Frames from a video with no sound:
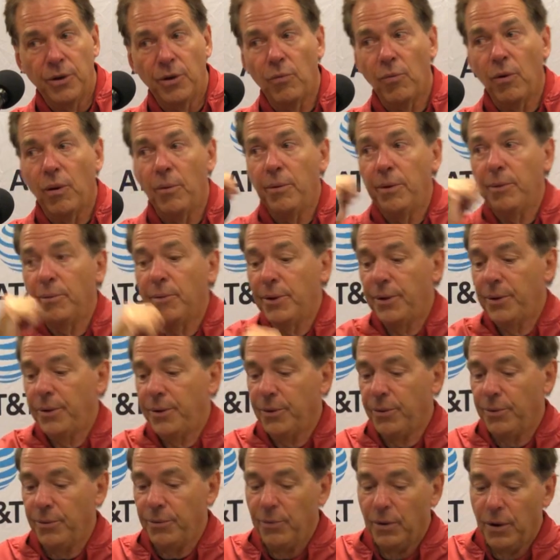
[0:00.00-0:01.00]
what we want
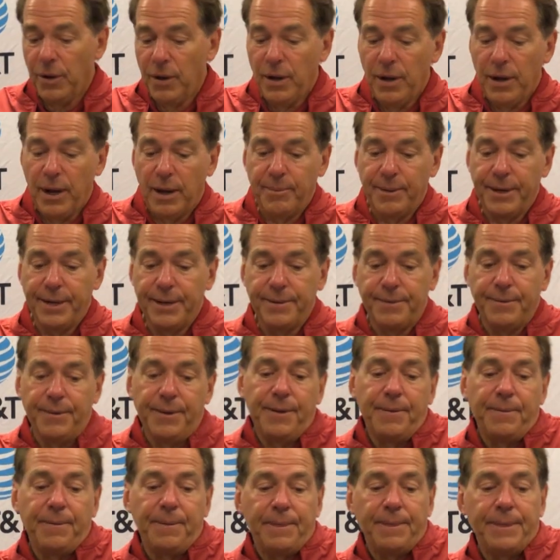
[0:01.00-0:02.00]
to do. I mean,
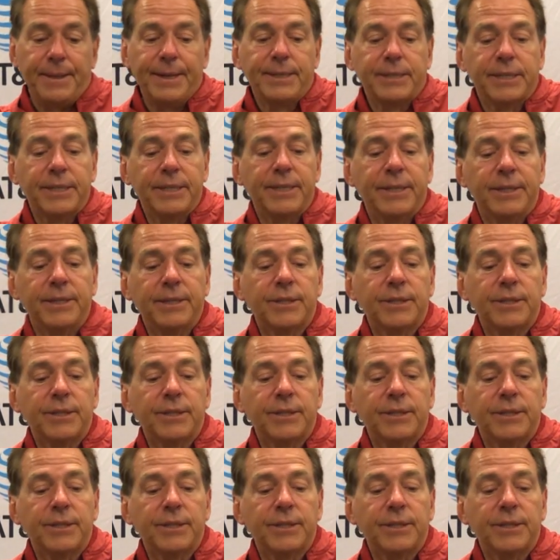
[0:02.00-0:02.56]
this